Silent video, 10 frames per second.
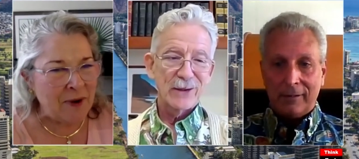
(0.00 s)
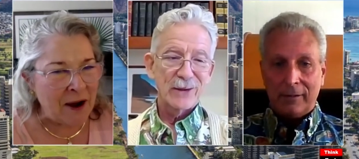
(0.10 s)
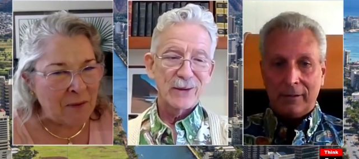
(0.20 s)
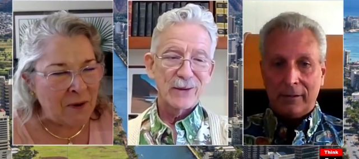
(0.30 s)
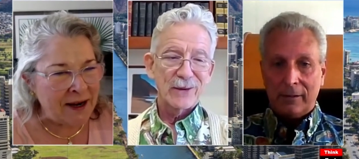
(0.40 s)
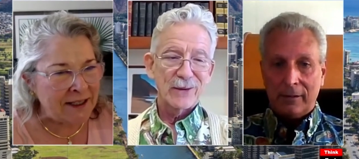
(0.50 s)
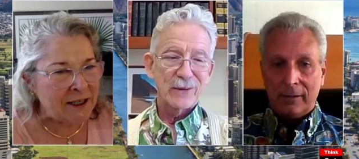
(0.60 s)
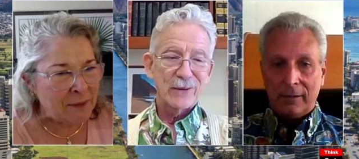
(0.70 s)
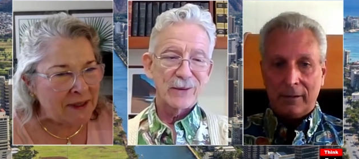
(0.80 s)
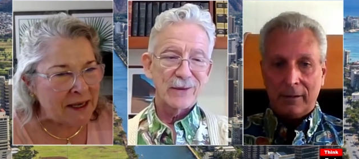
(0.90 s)
Speaker 1: about what
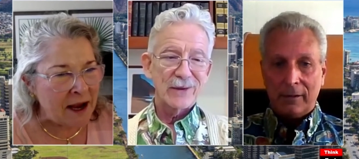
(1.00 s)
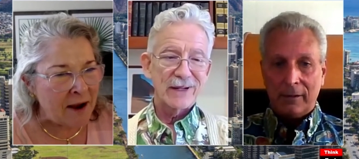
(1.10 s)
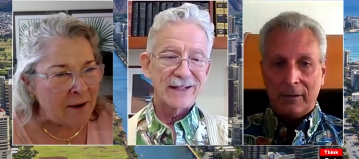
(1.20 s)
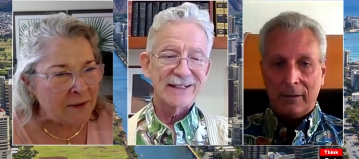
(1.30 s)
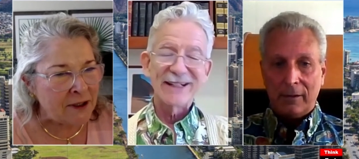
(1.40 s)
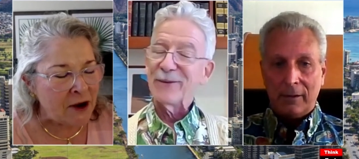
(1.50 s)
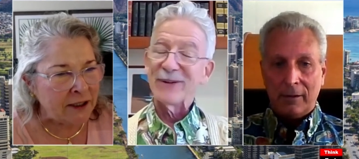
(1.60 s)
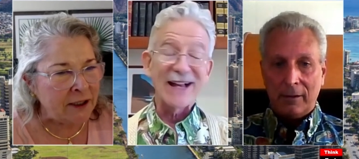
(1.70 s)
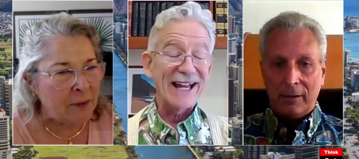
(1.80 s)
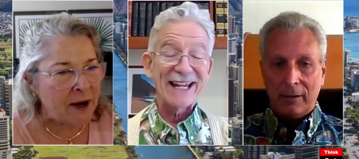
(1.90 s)
Jim's
Speaker 2: uh, talking well,
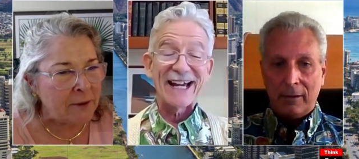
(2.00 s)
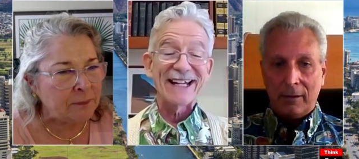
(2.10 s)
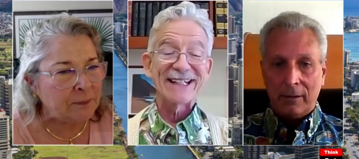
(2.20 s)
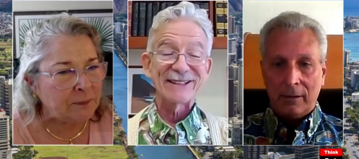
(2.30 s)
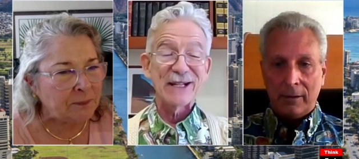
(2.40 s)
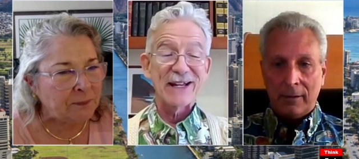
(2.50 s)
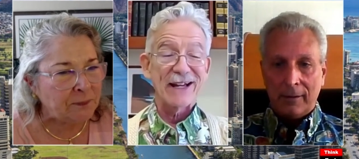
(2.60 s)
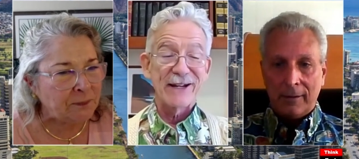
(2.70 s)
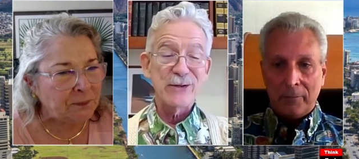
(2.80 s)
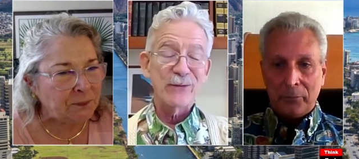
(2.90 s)
about? I,
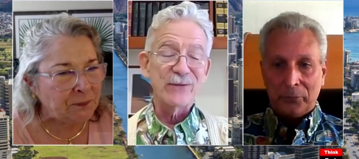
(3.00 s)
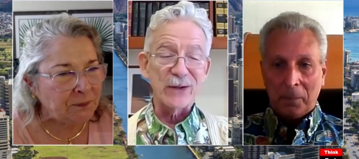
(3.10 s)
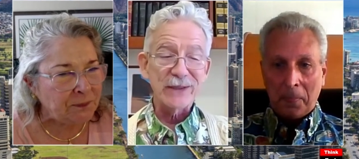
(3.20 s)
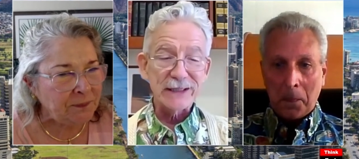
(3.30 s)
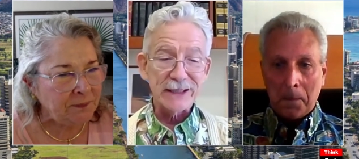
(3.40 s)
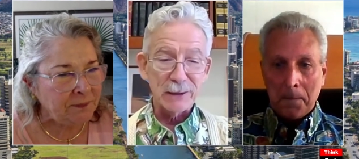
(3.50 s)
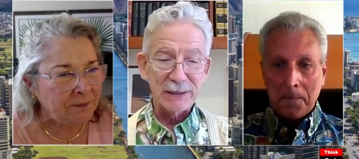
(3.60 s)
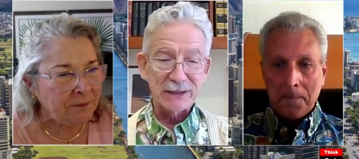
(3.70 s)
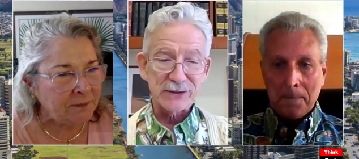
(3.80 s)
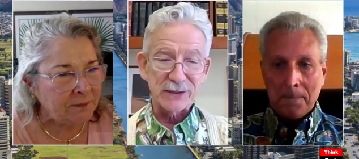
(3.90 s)
I know very little
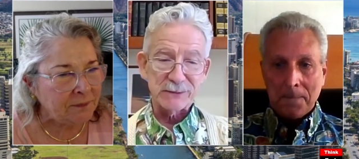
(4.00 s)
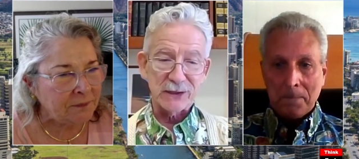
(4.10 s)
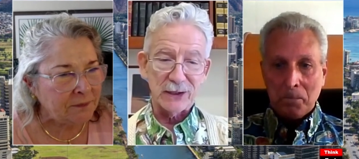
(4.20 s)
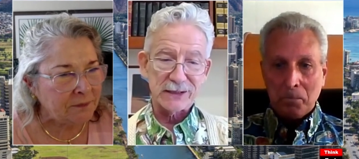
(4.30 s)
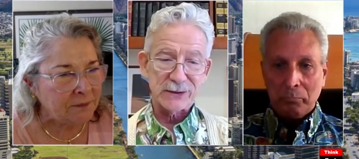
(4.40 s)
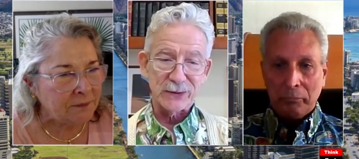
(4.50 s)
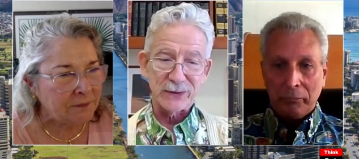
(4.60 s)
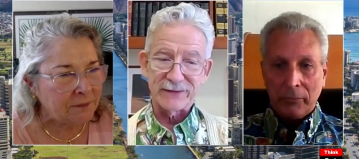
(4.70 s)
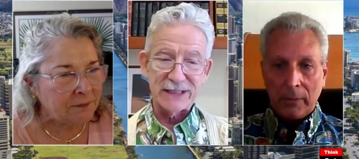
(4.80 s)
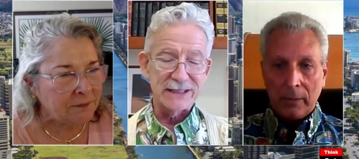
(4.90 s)
about Jim's lawsuit.
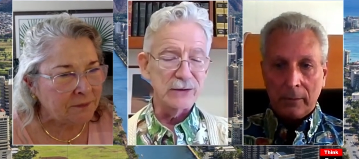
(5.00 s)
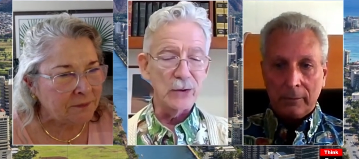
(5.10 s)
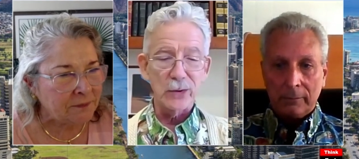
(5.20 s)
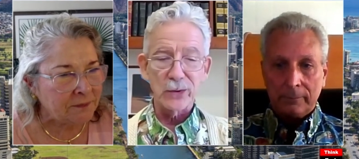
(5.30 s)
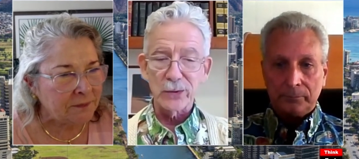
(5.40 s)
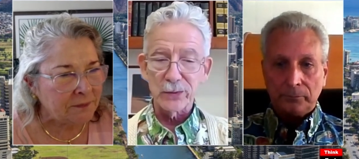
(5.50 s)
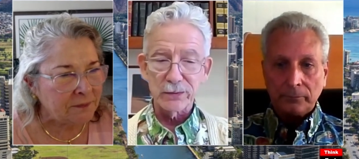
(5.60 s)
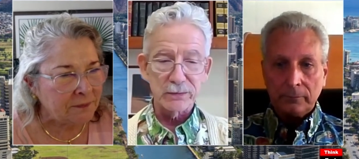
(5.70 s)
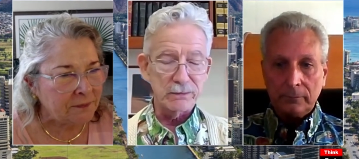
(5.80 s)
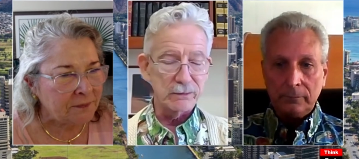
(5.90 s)
I've done no
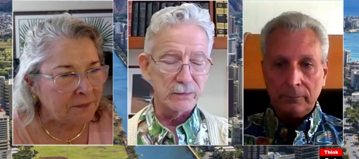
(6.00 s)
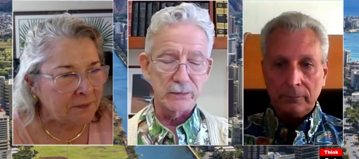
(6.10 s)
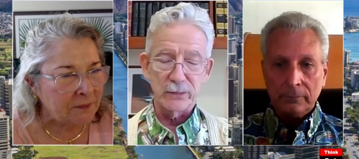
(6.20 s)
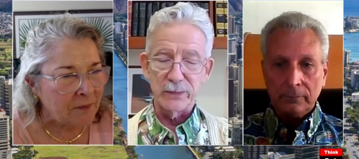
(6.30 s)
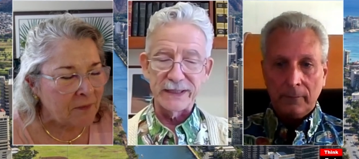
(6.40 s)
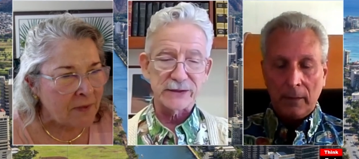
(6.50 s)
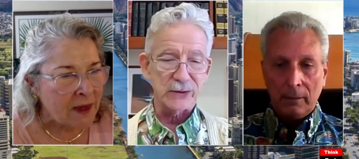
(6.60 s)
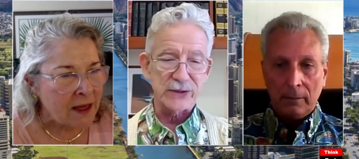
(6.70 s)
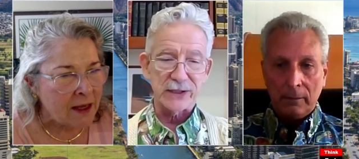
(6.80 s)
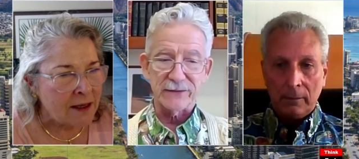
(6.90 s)

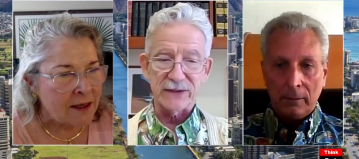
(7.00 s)
researching